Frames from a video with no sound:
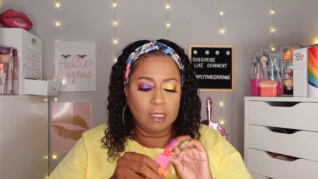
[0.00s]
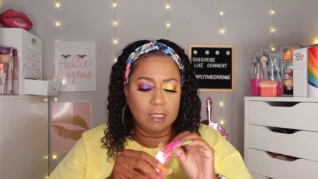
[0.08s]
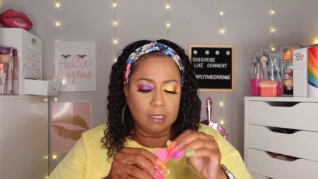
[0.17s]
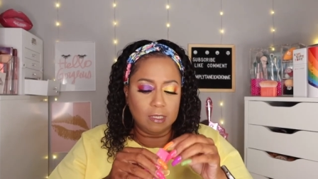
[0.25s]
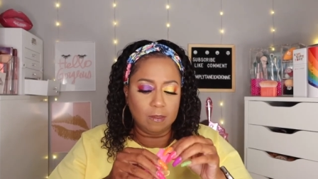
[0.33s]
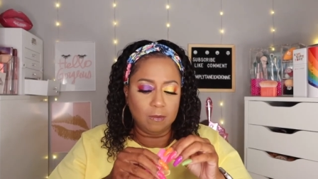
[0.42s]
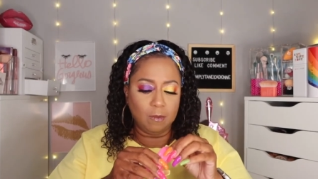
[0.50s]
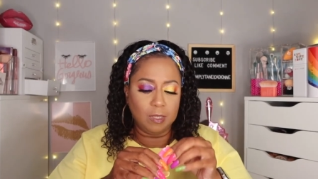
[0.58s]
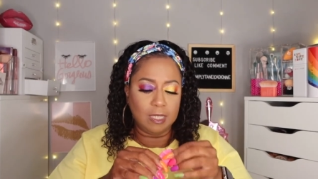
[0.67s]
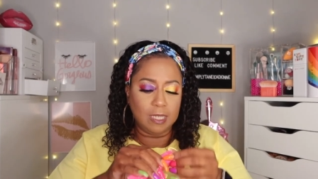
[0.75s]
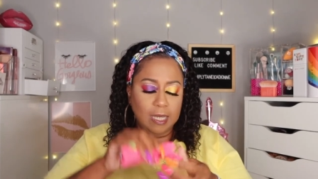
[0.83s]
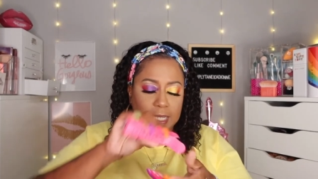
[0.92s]
Let's see what
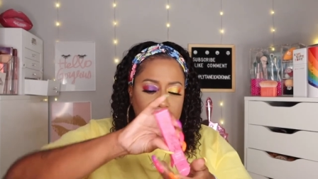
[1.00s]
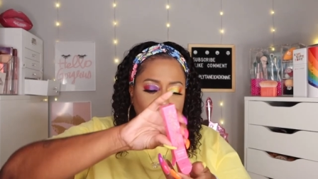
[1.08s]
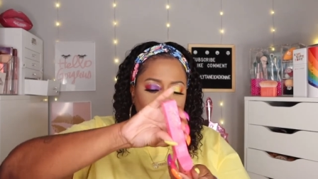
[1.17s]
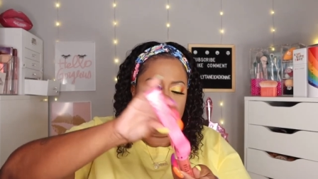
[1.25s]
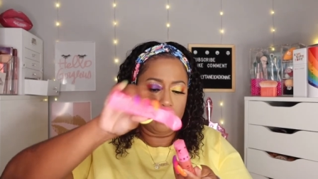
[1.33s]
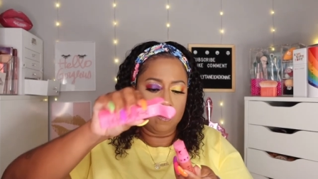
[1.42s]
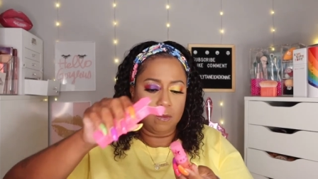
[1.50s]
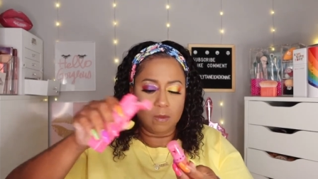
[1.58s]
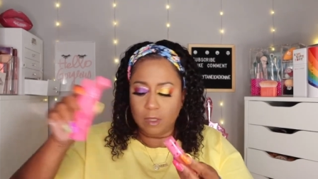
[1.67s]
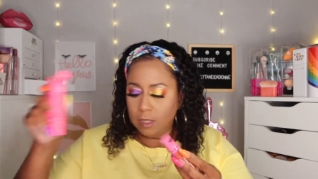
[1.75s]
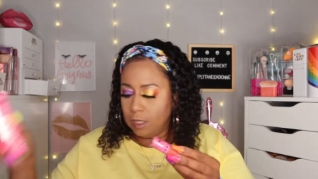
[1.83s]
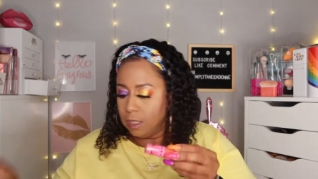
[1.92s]
we got going on.